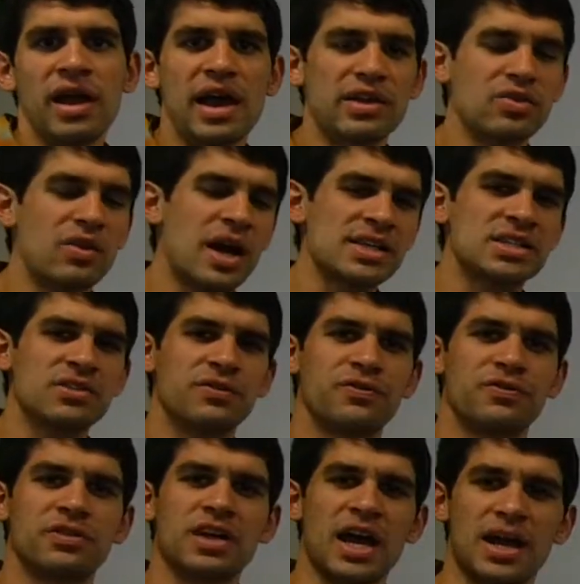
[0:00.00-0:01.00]
And lots
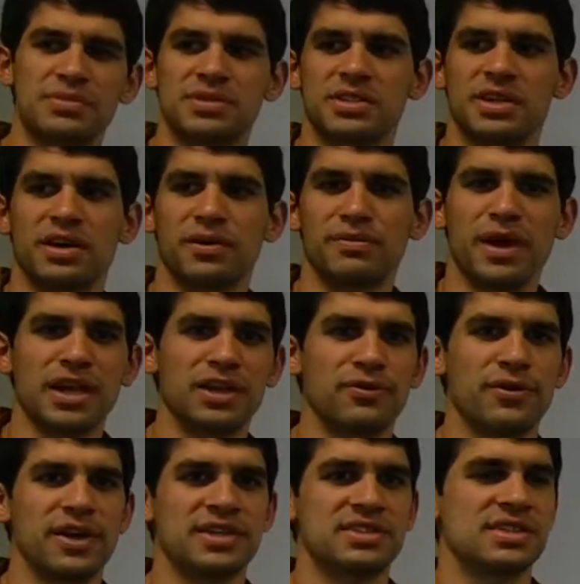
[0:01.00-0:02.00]
of times there are many
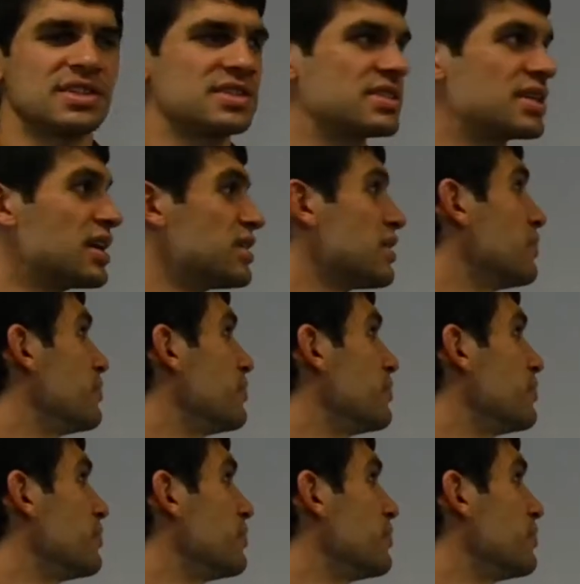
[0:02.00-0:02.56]
ways to skin the